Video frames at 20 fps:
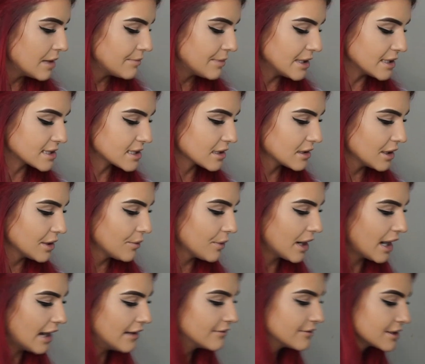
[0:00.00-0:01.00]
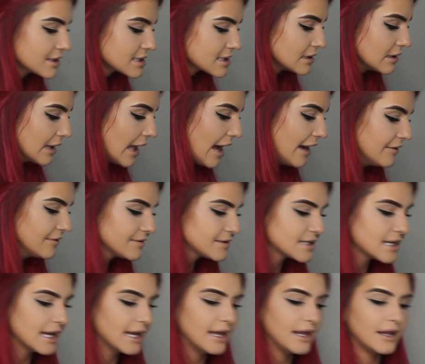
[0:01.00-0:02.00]
Basically, whatever is
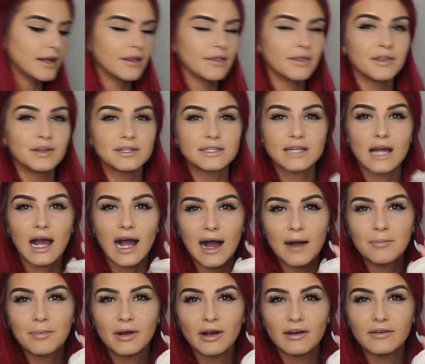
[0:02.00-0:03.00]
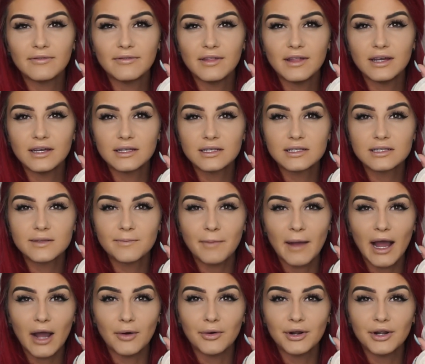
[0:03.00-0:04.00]
left in the top of this
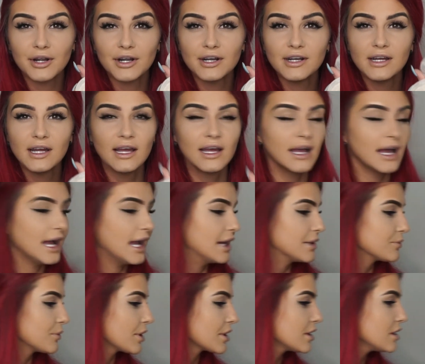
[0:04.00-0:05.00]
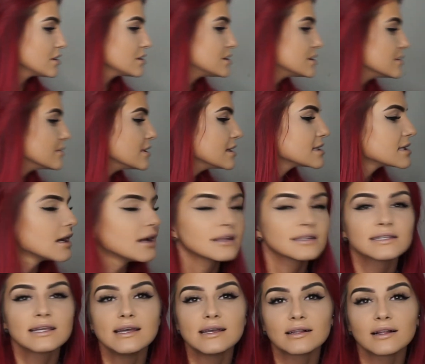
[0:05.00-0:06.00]
powder, and what I'll do is I'll
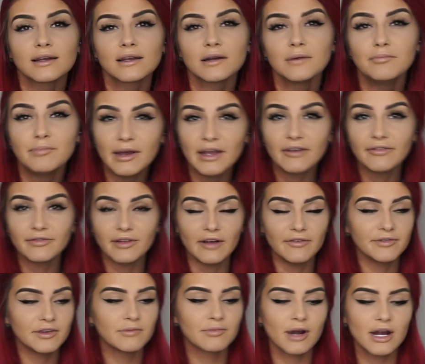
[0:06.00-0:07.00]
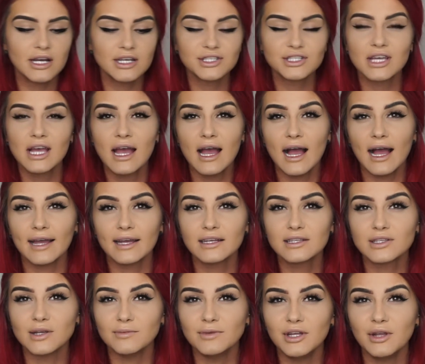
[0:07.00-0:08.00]
take like a big fluffy brush. I get
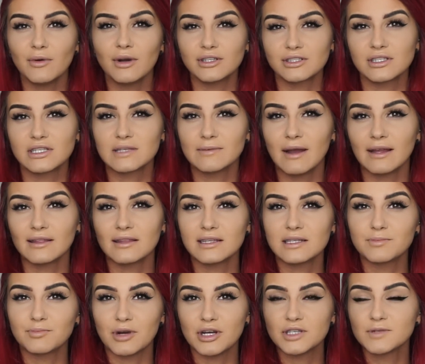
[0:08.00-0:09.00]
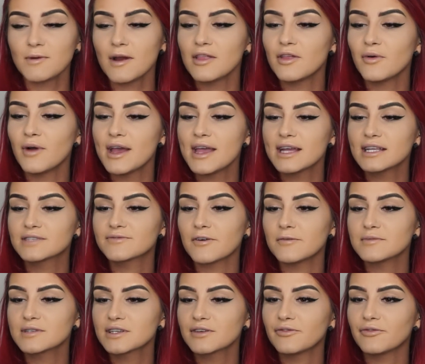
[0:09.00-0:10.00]
so many questions about this brush, by the way. It's
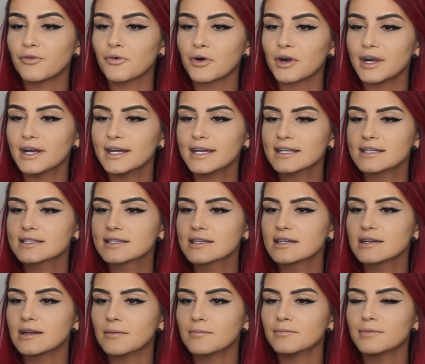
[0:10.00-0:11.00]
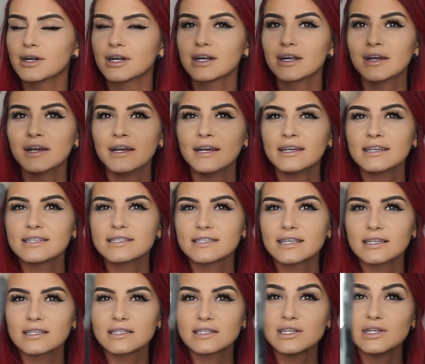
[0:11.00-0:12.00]
from Sephora. It's the number
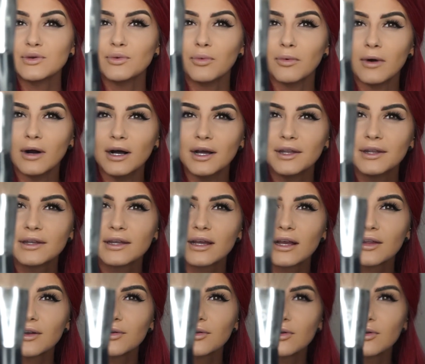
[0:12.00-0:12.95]
61. I don't